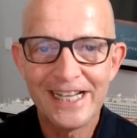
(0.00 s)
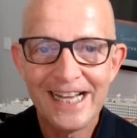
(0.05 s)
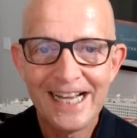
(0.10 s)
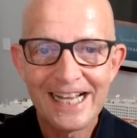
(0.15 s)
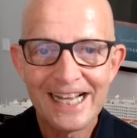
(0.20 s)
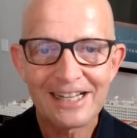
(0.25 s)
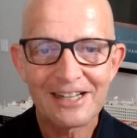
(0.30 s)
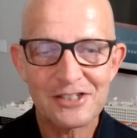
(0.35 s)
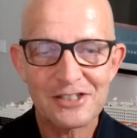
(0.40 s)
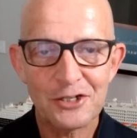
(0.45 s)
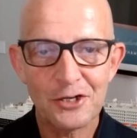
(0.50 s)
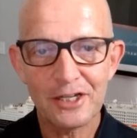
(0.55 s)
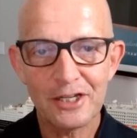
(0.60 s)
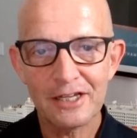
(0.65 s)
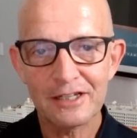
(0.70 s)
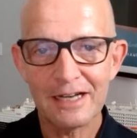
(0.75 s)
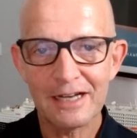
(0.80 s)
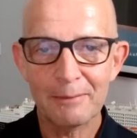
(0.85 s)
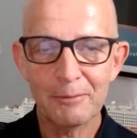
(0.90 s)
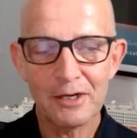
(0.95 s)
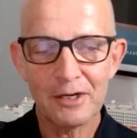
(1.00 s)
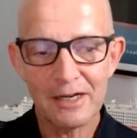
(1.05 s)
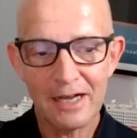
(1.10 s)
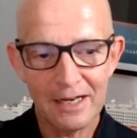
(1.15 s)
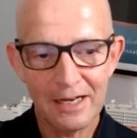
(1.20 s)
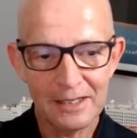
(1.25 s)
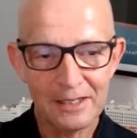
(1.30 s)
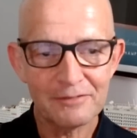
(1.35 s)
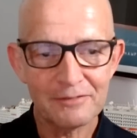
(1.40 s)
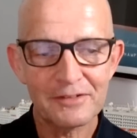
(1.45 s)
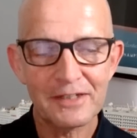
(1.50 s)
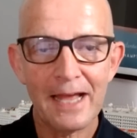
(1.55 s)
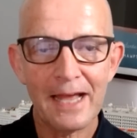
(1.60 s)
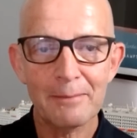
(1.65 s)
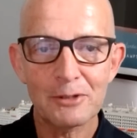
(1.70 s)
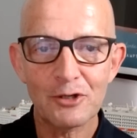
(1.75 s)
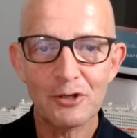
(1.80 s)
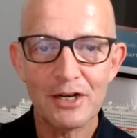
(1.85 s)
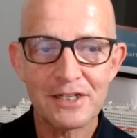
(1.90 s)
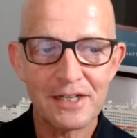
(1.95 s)
because I'm not at a high enough
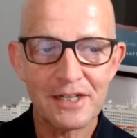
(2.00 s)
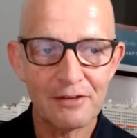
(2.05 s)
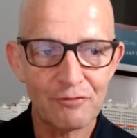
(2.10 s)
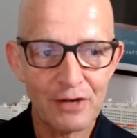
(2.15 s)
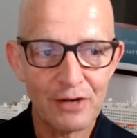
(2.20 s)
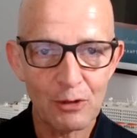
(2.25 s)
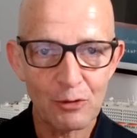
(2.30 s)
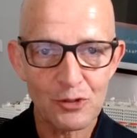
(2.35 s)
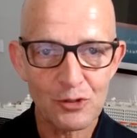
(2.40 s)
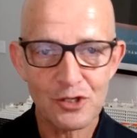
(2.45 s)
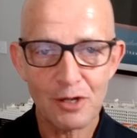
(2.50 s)
cabin grade to get free laundry.